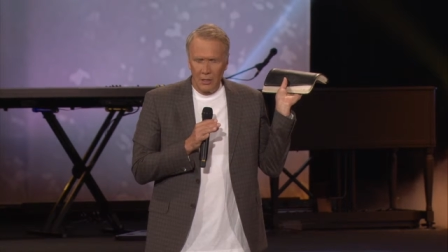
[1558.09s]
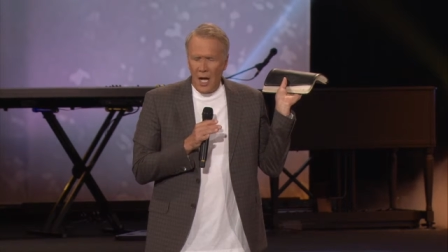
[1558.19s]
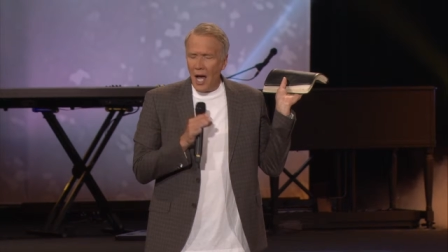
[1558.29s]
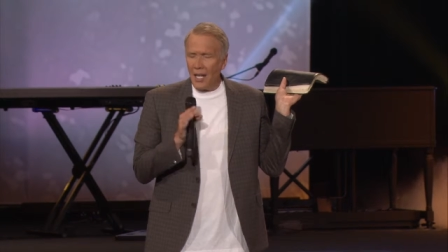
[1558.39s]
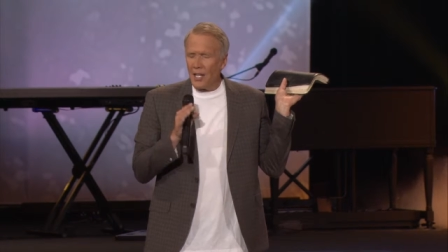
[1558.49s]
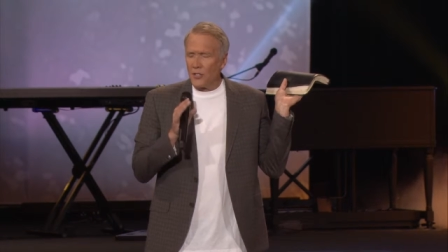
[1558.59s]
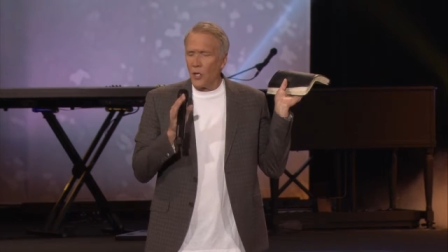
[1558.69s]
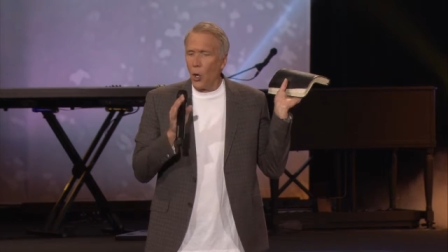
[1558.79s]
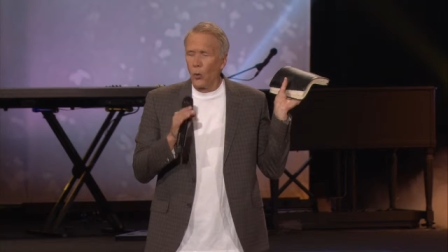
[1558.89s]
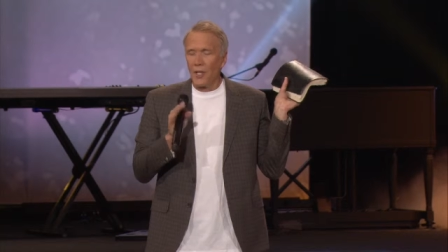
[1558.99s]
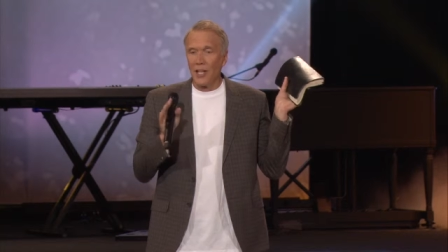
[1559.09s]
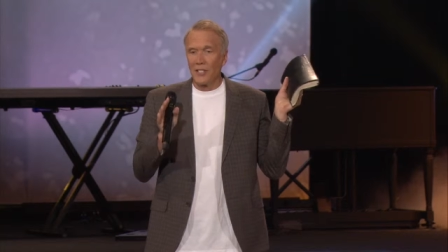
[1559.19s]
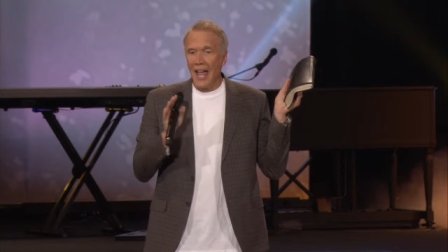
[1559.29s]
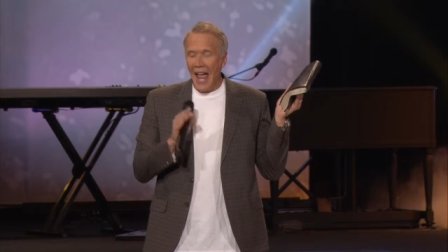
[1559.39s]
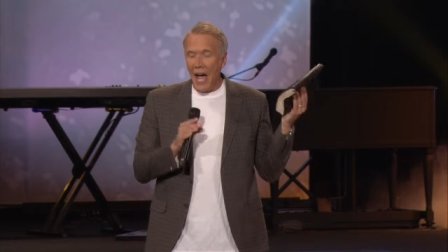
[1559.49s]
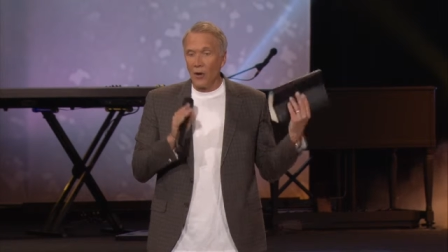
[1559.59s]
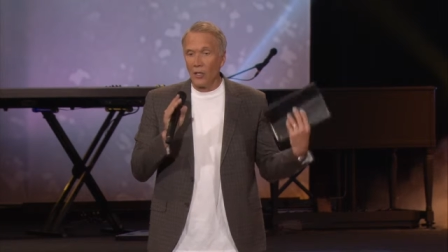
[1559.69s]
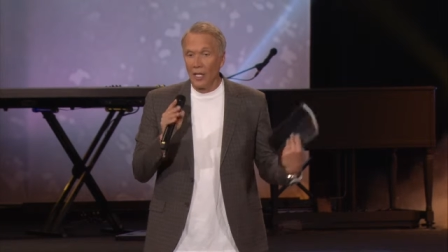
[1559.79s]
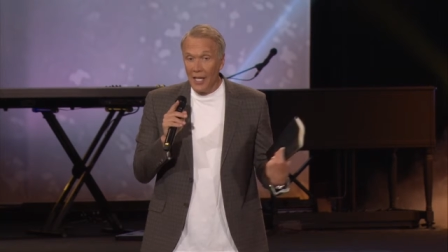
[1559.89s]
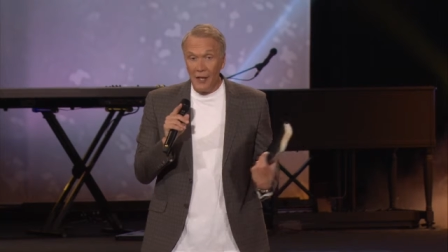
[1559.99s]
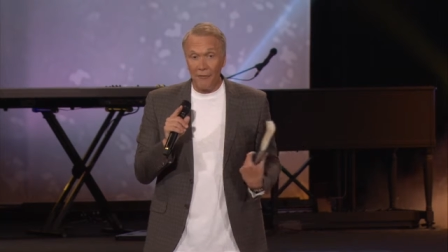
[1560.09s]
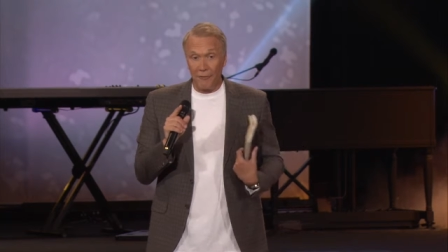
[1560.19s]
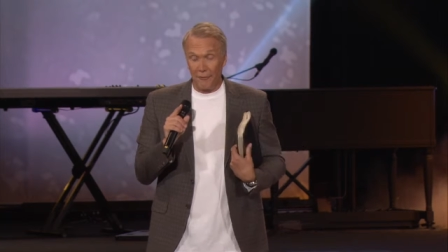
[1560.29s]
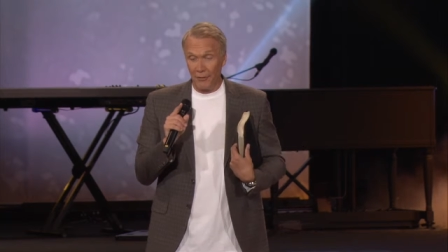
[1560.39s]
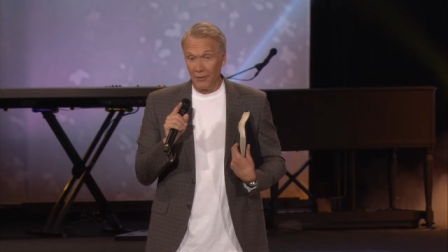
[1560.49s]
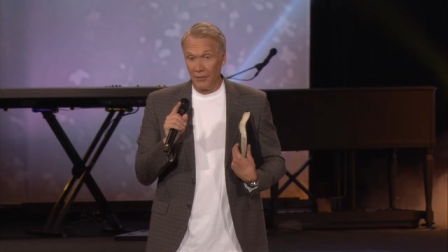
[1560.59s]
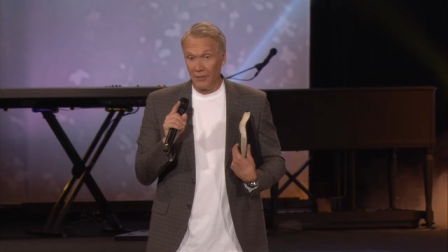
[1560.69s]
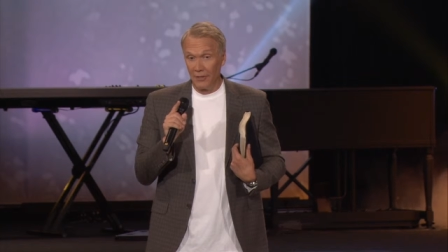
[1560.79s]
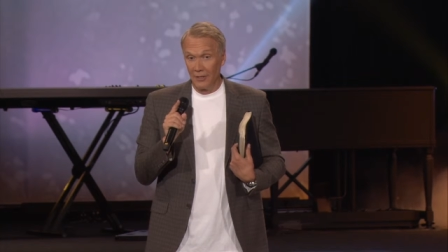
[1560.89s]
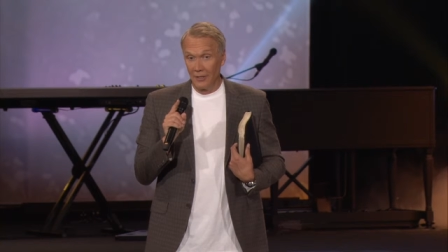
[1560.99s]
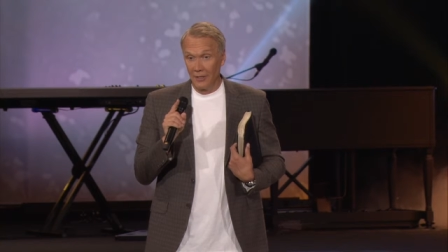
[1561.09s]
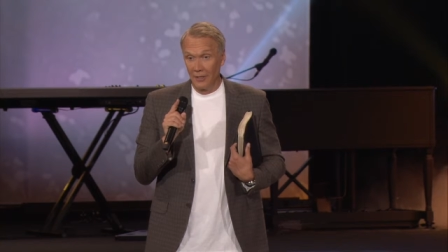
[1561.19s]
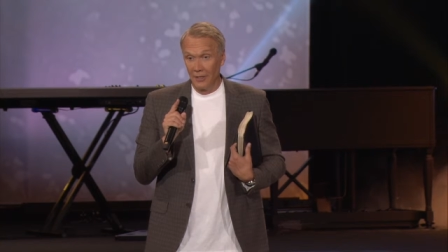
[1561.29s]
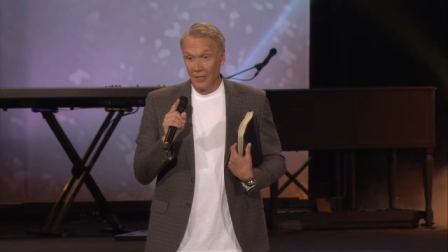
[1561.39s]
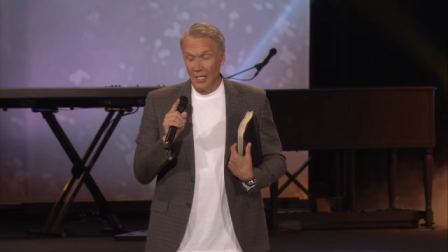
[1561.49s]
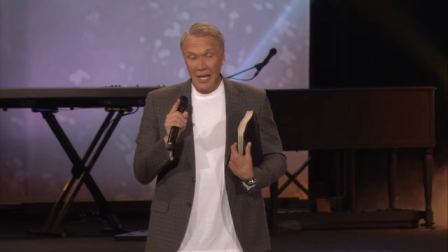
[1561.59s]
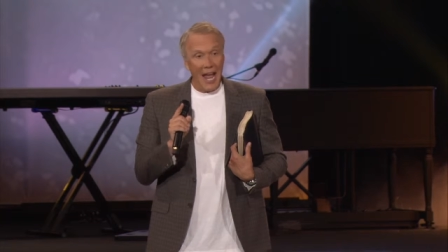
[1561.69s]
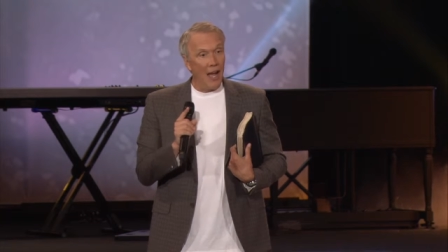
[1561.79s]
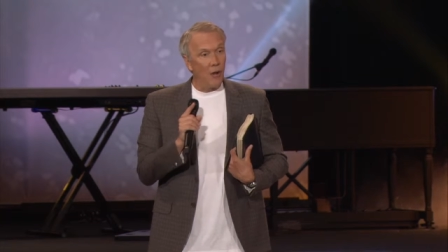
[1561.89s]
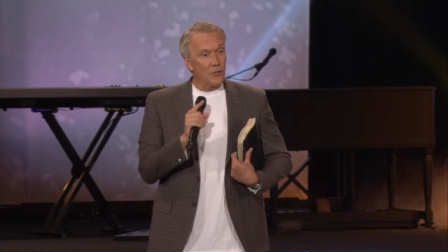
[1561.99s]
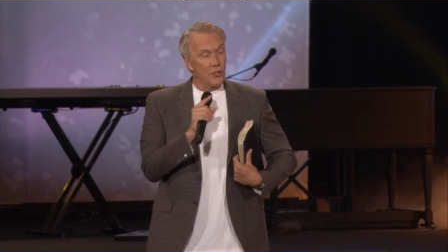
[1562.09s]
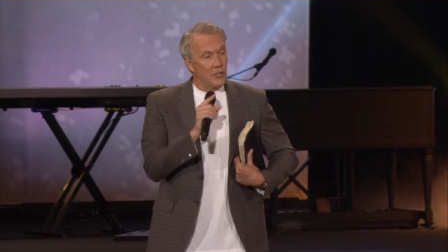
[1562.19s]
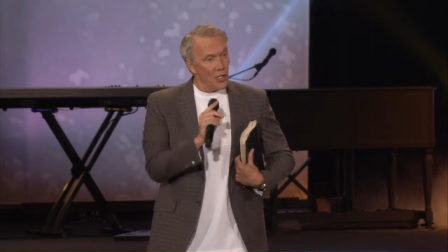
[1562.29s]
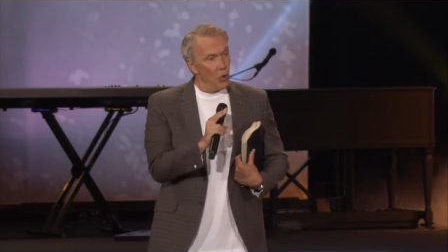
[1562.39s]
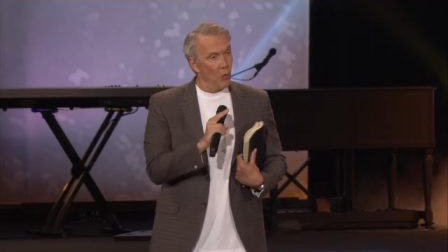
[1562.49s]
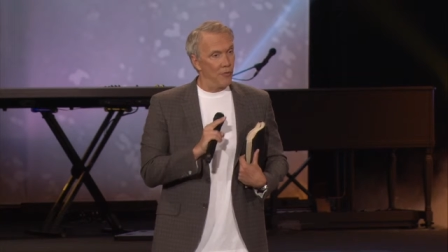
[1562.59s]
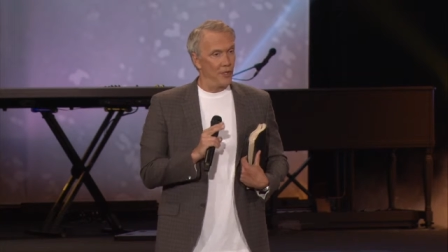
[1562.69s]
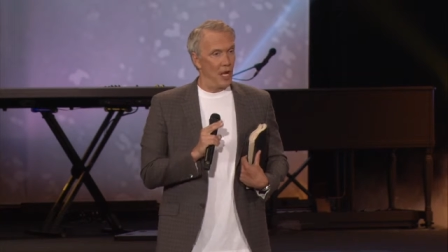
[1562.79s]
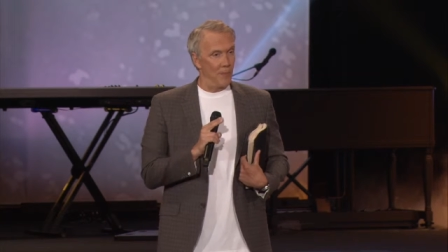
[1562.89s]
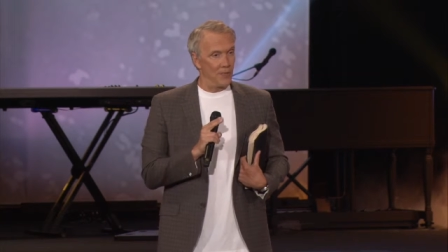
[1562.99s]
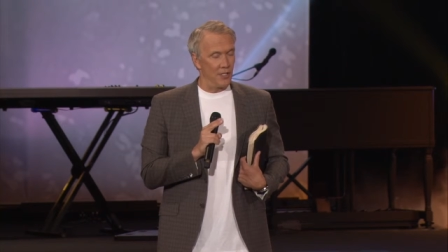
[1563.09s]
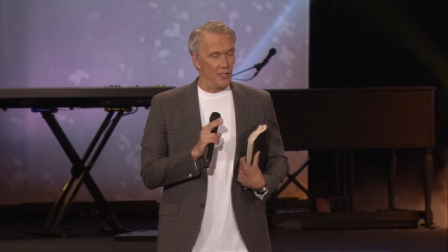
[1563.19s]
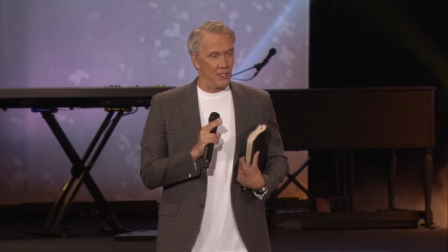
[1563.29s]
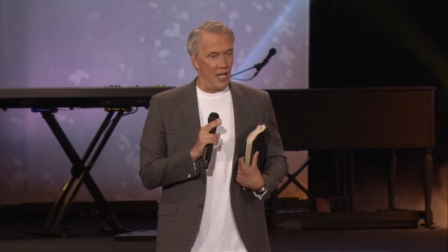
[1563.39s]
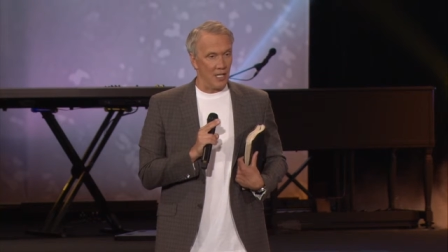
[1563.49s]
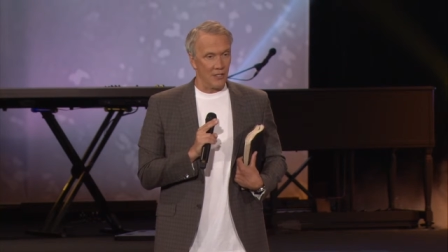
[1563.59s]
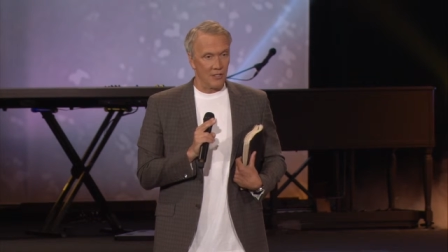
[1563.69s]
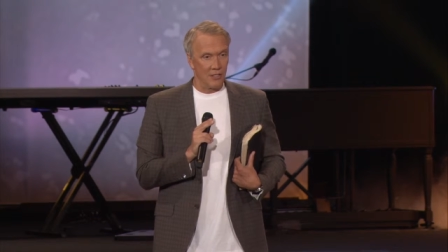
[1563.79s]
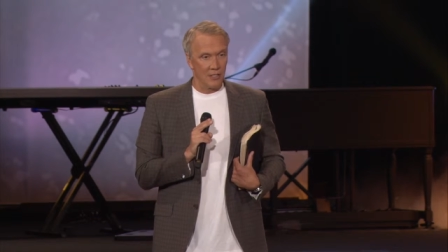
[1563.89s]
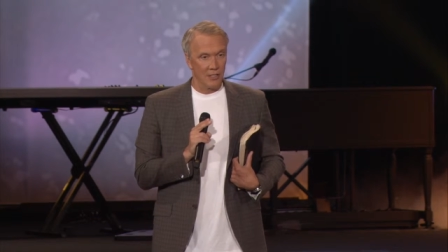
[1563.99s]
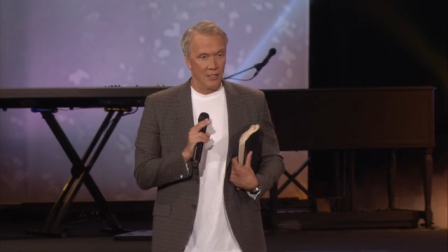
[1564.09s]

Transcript: God has told us how to live, how to deal with the opposite sex,